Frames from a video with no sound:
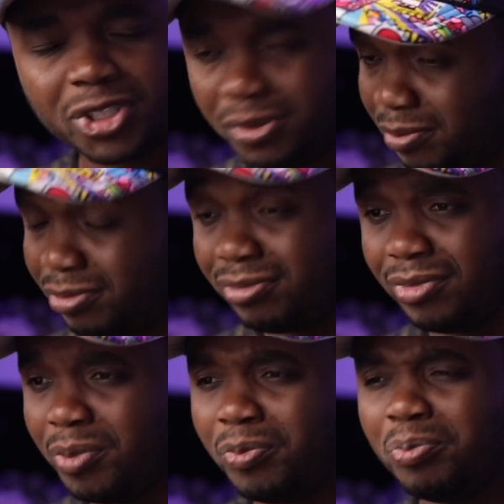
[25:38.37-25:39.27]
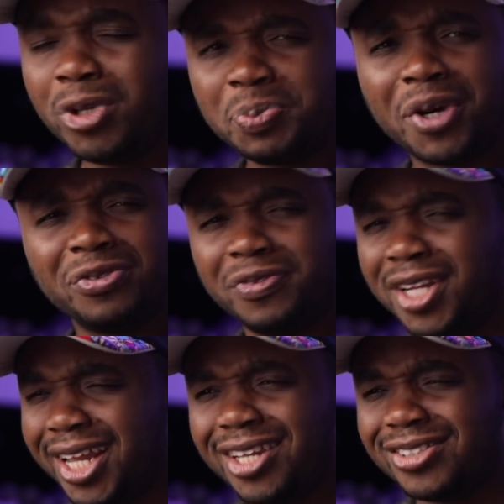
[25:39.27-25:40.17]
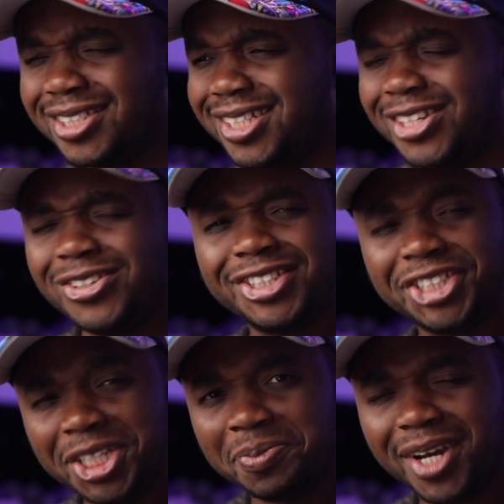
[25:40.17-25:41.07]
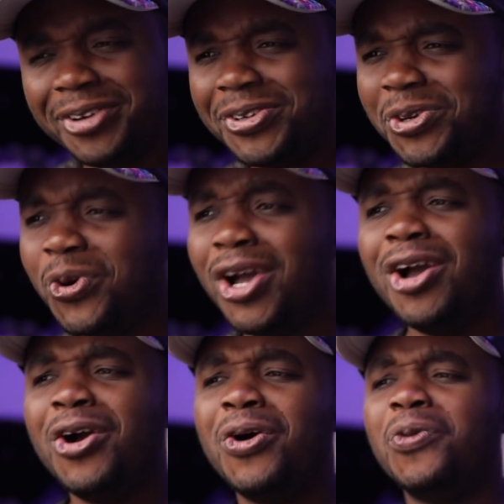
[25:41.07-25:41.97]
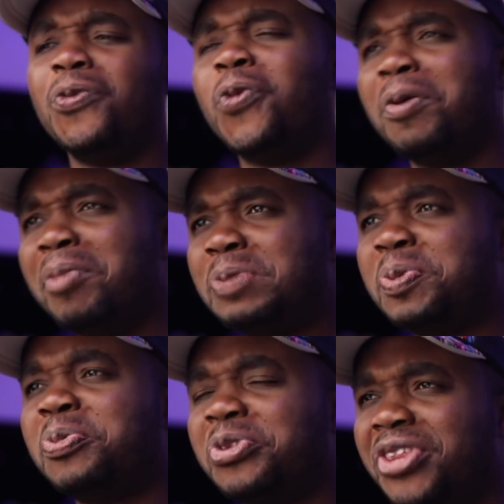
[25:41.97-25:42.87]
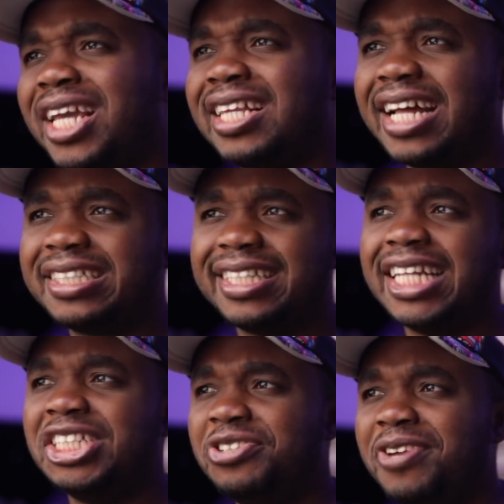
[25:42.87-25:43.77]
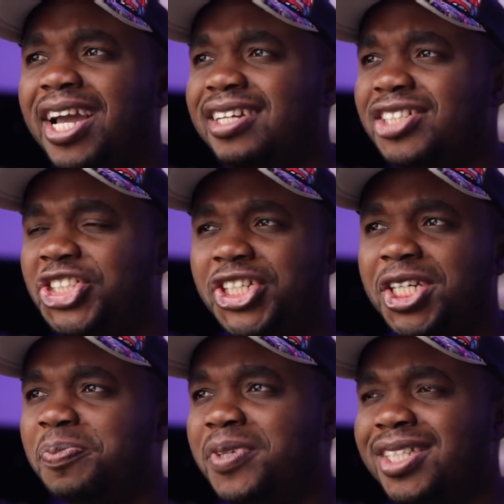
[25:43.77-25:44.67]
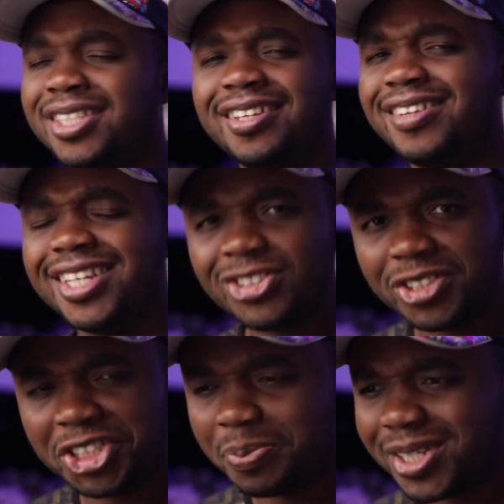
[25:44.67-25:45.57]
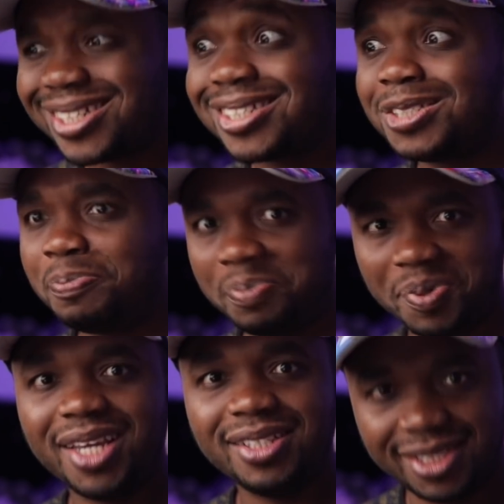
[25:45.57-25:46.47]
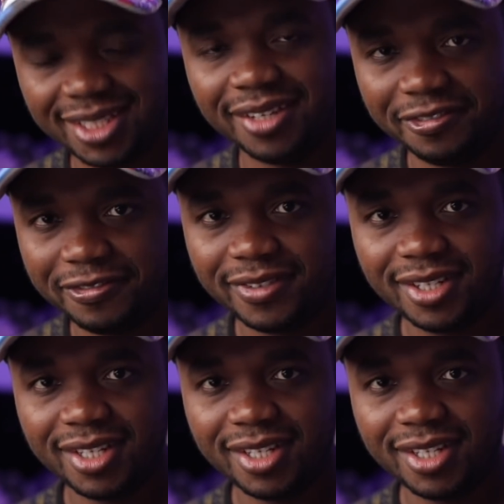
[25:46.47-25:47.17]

So, most part of Lagos, they are not cheap. I don't know what makes people think that Nigeria is cheap. It's not cheap. It's expensive.